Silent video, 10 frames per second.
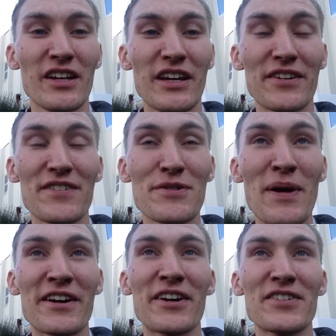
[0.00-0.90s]
Now, to give some
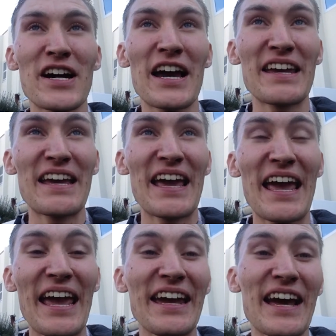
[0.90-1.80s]
background, I
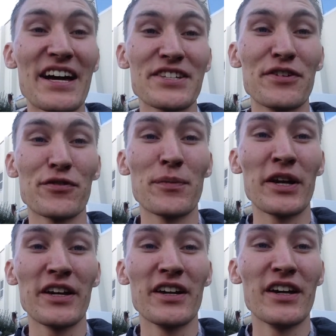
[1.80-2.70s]
hate asking for
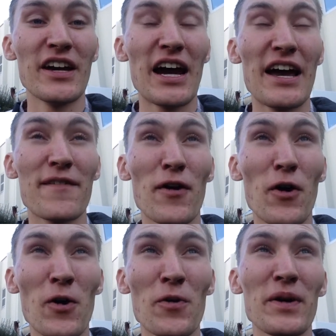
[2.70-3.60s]
money. I have
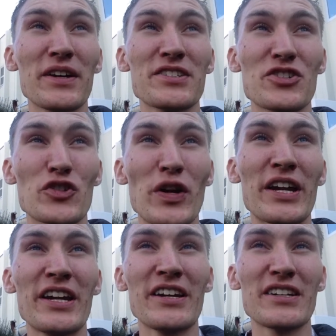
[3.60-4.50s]
always
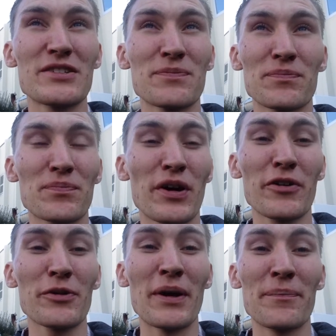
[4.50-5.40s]
dreaded it. It's
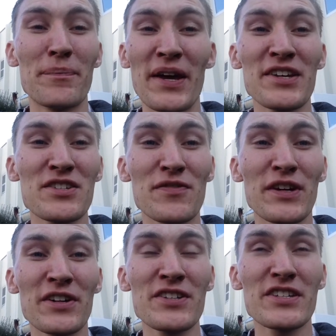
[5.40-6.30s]
probably one of my biggest
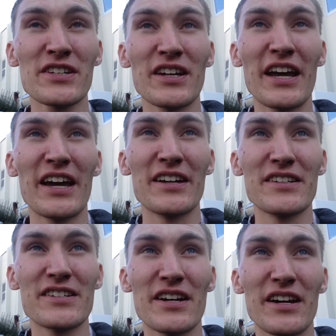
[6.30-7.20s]
fears,
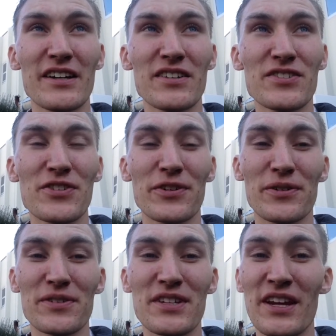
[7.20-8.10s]
and
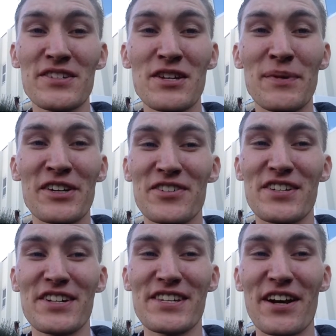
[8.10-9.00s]
so today's going to be
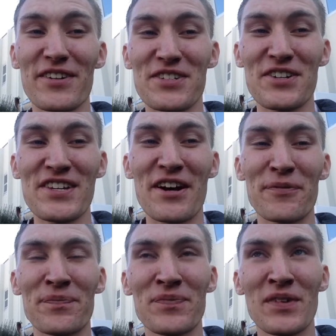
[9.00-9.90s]
interesting to see how this turns out.